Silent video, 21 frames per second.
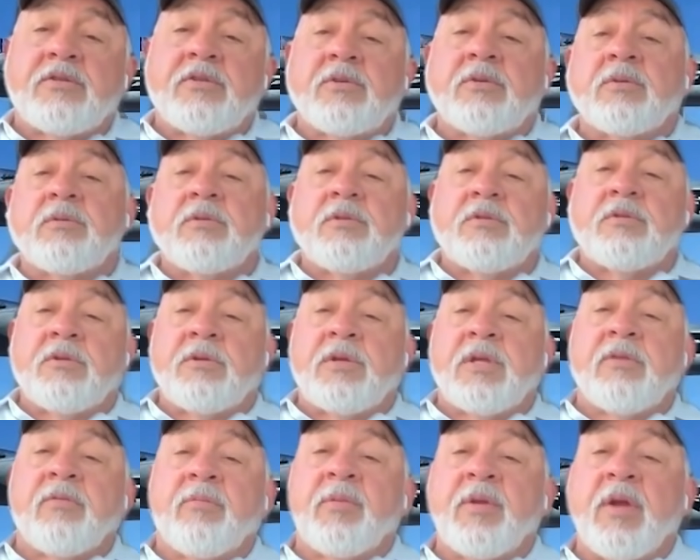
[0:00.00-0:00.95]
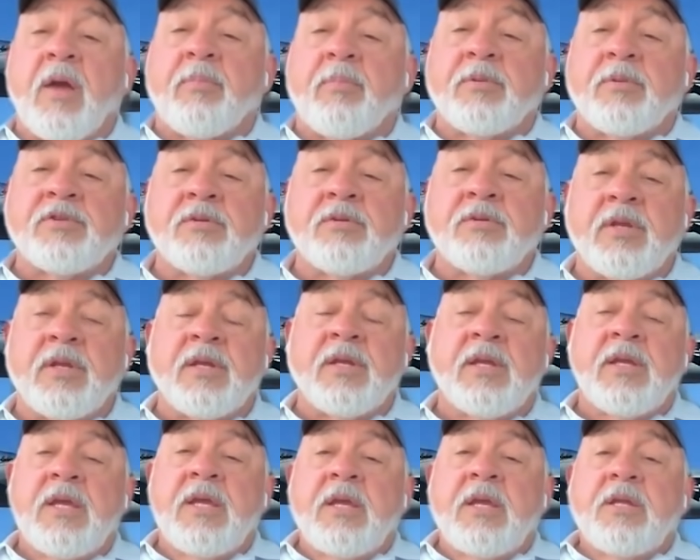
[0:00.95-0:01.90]
to, to give them the opportunity
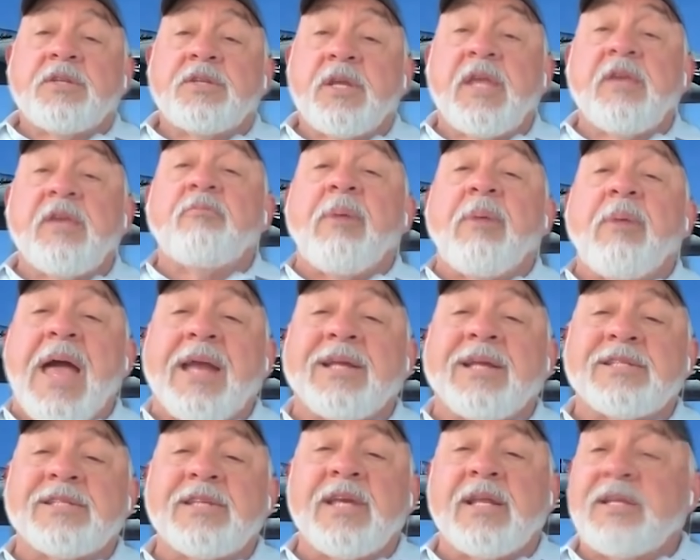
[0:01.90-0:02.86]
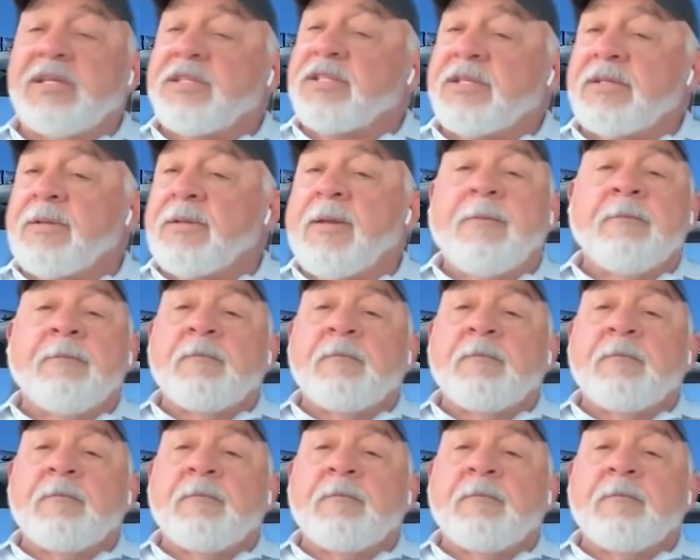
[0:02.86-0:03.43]
to give back and say, listen,